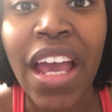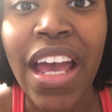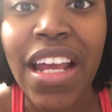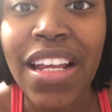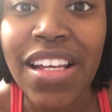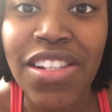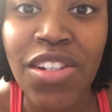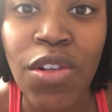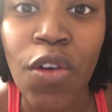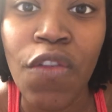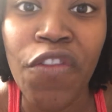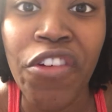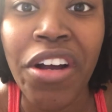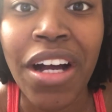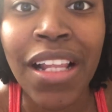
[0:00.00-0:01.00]
It is known
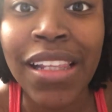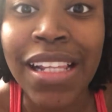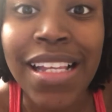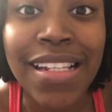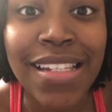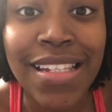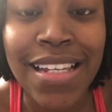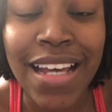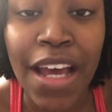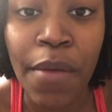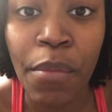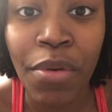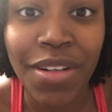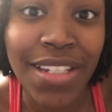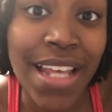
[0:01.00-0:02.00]
for cleansing
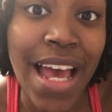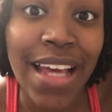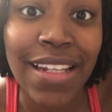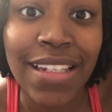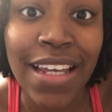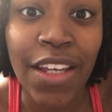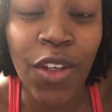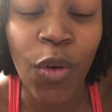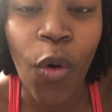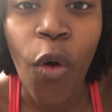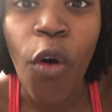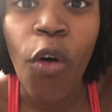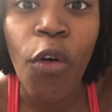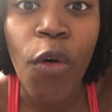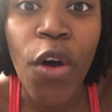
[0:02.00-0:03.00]
and protecting your
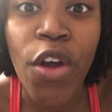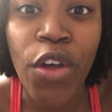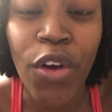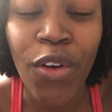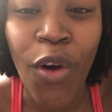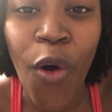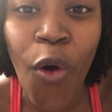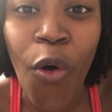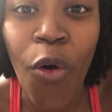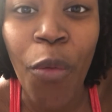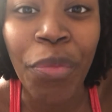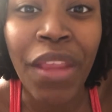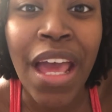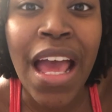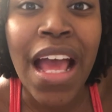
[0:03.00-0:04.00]
aura, your home,